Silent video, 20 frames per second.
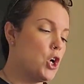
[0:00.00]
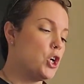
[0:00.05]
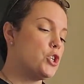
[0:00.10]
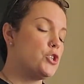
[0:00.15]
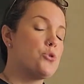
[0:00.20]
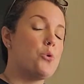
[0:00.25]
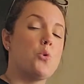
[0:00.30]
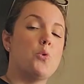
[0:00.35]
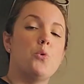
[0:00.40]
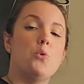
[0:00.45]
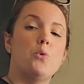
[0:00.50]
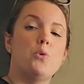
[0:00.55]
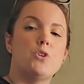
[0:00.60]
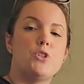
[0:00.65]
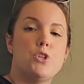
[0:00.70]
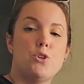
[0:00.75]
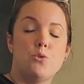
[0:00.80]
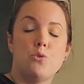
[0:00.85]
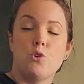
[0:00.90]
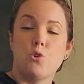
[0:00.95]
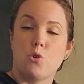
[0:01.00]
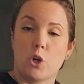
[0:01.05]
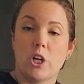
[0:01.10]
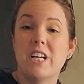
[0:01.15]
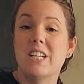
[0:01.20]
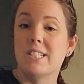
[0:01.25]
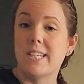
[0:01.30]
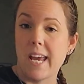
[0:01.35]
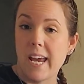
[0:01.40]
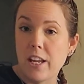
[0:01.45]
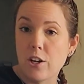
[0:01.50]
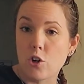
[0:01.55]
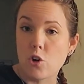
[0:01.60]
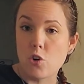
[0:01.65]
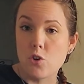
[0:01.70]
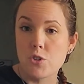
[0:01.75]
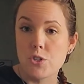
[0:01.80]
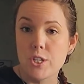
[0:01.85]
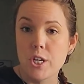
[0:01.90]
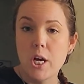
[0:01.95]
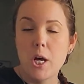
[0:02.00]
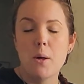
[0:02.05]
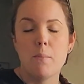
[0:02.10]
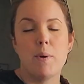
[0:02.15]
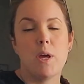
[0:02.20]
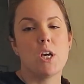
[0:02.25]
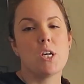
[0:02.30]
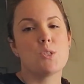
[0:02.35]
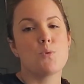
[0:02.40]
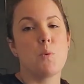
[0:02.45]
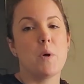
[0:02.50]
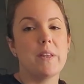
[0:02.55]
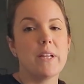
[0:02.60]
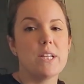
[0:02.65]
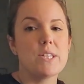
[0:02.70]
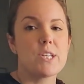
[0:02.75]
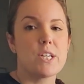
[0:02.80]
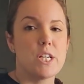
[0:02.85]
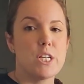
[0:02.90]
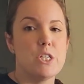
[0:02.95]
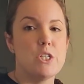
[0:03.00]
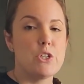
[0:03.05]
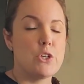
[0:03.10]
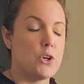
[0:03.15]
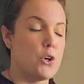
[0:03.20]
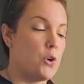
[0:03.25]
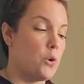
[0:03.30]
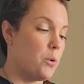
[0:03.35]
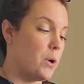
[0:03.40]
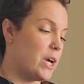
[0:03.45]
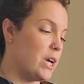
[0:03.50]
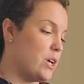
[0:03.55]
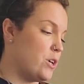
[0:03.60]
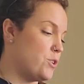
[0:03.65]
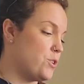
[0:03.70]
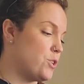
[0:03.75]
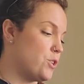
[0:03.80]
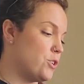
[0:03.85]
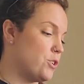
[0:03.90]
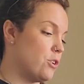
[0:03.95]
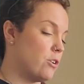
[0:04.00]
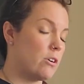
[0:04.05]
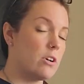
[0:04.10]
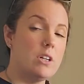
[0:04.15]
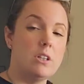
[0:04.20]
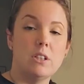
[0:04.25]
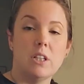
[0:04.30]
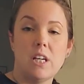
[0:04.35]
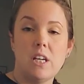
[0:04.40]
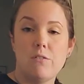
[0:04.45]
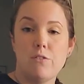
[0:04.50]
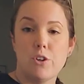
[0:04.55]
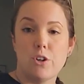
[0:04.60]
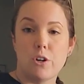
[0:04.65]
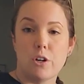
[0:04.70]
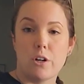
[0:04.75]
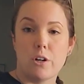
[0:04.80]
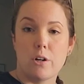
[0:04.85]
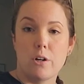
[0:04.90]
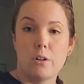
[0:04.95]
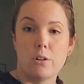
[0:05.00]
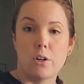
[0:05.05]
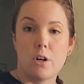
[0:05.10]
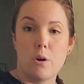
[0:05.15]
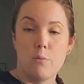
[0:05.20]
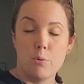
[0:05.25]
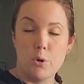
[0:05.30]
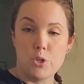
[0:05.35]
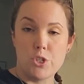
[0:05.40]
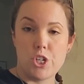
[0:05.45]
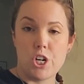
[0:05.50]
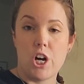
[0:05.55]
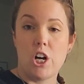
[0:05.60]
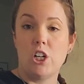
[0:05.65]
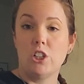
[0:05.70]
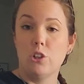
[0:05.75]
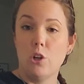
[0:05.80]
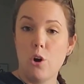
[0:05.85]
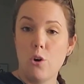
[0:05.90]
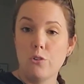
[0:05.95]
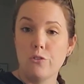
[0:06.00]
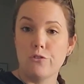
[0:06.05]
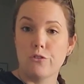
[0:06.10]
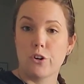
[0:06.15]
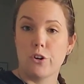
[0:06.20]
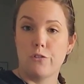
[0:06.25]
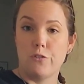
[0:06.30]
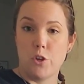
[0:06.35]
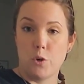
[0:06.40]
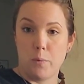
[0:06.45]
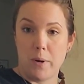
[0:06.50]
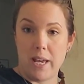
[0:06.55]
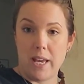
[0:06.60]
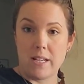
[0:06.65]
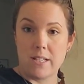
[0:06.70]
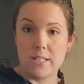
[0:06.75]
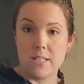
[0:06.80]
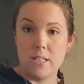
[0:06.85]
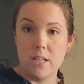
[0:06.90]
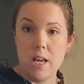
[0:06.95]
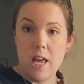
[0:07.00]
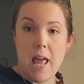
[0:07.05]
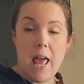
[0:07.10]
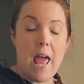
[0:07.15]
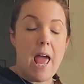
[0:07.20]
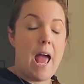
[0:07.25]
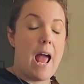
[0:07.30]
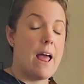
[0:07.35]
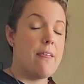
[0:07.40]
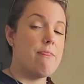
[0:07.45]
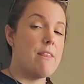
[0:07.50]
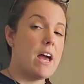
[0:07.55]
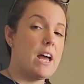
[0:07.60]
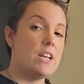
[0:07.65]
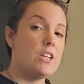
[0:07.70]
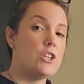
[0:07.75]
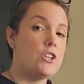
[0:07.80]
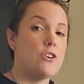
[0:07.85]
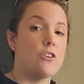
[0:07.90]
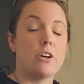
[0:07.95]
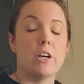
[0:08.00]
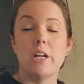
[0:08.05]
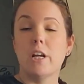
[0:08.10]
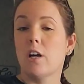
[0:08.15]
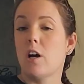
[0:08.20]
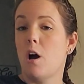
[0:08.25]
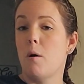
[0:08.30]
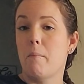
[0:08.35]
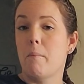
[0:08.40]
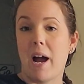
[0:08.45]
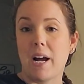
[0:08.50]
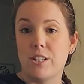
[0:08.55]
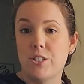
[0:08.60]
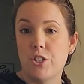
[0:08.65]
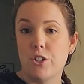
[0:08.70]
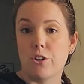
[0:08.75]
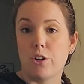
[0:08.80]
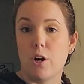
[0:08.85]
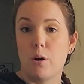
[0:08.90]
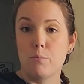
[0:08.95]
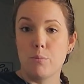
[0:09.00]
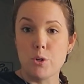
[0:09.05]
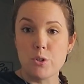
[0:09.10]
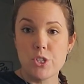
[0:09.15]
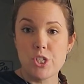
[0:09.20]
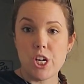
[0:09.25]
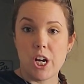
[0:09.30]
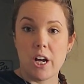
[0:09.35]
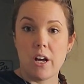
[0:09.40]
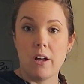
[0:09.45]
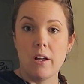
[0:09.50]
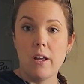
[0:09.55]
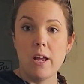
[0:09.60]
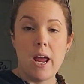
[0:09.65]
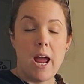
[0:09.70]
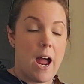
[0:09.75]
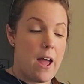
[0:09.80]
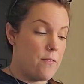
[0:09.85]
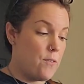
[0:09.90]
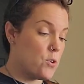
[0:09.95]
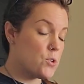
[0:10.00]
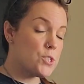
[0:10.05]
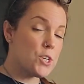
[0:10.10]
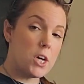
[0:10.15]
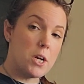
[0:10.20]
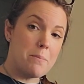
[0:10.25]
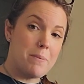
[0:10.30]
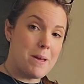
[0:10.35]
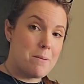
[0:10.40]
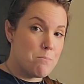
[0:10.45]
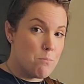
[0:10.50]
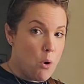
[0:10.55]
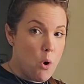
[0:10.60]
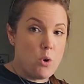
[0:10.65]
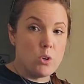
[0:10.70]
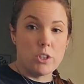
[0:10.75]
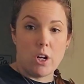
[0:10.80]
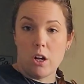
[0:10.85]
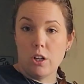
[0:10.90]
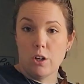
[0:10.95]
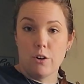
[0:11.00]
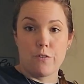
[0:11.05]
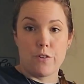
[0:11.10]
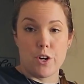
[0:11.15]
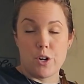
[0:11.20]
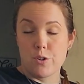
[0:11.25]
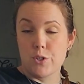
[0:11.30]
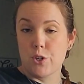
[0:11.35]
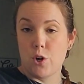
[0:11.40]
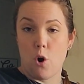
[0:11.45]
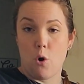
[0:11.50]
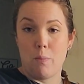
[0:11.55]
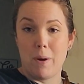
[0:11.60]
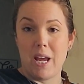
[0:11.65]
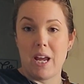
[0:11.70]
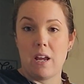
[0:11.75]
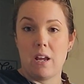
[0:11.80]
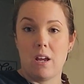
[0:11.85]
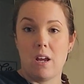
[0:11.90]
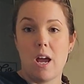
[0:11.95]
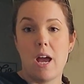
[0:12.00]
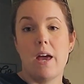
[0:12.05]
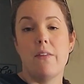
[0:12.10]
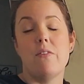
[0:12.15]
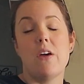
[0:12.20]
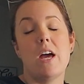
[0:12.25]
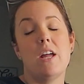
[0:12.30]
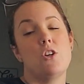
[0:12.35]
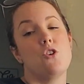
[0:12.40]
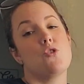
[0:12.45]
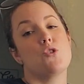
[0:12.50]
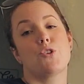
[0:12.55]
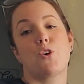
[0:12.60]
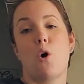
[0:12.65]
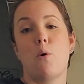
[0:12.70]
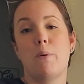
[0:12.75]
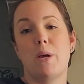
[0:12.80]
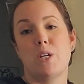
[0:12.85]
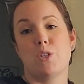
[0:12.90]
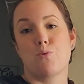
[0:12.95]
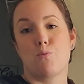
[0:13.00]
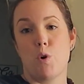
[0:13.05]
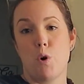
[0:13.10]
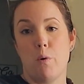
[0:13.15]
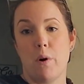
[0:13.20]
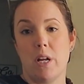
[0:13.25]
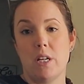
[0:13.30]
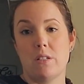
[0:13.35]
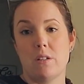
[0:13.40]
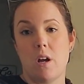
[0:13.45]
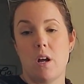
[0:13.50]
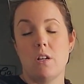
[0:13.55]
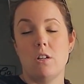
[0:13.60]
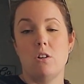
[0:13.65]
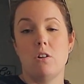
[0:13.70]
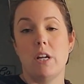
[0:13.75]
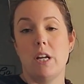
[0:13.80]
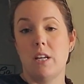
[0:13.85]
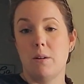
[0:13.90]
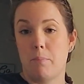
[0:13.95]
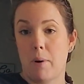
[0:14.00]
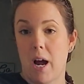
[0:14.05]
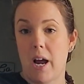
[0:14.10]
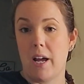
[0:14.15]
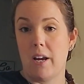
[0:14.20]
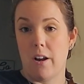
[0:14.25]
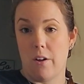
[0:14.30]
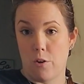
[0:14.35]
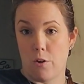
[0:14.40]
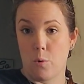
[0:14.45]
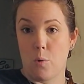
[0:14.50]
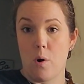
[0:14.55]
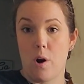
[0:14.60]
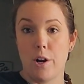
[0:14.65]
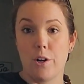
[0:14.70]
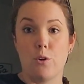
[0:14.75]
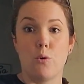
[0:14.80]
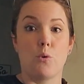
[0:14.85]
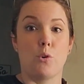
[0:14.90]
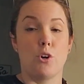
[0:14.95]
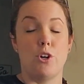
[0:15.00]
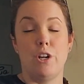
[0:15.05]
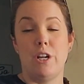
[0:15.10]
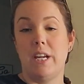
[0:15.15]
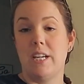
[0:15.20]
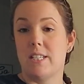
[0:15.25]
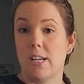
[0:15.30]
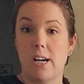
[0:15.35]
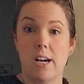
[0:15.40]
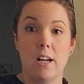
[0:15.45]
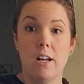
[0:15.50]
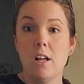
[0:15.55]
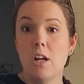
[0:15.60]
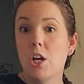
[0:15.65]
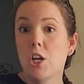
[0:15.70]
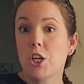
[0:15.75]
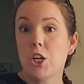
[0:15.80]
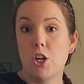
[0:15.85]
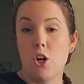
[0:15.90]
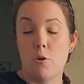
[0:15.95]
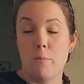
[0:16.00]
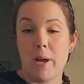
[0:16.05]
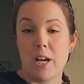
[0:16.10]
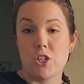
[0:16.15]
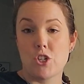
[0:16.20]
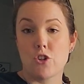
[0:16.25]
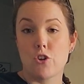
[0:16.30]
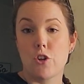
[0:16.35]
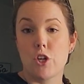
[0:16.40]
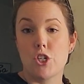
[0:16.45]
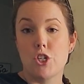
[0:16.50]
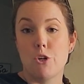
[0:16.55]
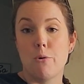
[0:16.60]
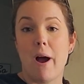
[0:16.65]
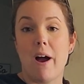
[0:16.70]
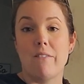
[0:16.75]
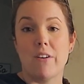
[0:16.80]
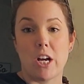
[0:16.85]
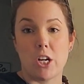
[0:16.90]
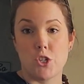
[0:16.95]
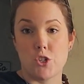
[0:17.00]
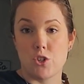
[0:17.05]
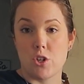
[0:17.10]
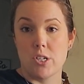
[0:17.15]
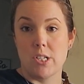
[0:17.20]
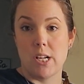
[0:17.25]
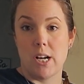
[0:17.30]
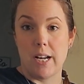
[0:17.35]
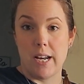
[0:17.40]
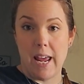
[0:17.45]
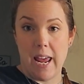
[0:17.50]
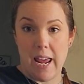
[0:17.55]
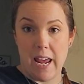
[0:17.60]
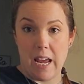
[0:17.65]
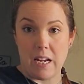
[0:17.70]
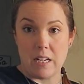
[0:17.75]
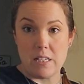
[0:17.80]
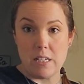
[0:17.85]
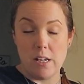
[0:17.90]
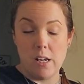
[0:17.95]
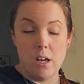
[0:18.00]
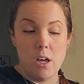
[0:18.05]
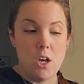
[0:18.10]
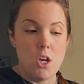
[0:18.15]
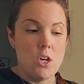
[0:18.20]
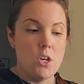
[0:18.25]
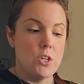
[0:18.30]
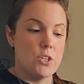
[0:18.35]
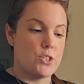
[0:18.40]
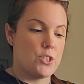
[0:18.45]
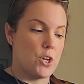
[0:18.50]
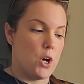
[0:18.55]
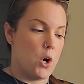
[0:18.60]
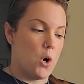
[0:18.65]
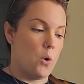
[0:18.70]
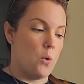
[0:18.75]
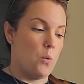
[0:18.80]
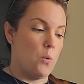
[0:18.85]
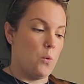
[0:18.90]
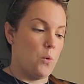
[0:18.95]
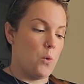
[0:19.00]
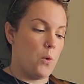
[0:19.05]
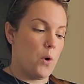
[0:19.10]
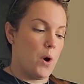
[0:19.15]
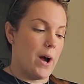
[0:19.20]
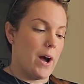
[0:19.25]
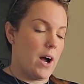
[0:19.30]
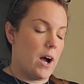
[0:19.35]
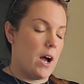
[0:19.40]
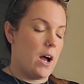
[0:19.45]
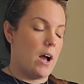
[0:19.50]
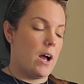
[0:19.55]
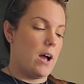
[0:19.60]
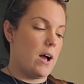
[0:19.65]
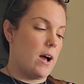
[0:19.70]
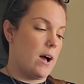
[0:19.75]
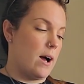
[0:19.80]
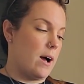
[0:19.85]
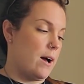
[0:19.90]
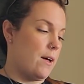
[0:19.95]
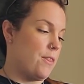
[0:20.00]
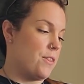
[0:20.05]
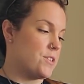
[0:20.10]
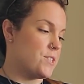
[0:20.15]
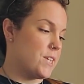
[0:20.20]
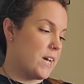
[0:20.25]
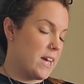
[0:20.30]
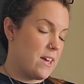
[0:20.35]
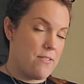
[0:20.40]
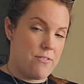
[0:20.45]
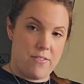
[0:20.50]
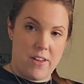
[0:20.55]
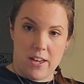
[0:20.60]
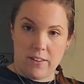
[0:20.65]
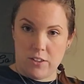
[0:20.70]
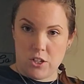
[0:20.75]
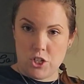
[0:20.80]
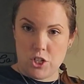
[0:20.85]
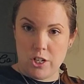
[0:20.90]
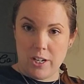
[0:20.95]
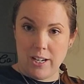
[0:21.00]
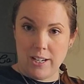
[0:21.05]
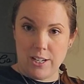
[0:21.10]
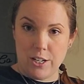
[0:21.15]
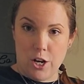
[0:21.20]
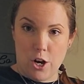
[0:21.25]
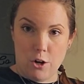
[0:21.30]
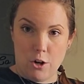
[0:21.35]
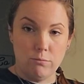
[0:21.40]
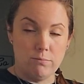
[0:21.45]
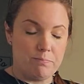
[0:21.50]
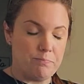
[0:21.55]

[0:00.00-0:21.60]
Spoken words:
to your containers, because what that's going to do is you're going to leave your kombucha alone for a few weeks. And then you're going to come back to your kombucha and there's going to be mold all over your scoby. And then your scoby is ruined and you need to buy another one, or you need to, make sure that you have extras on hand. So the second thing that you need to know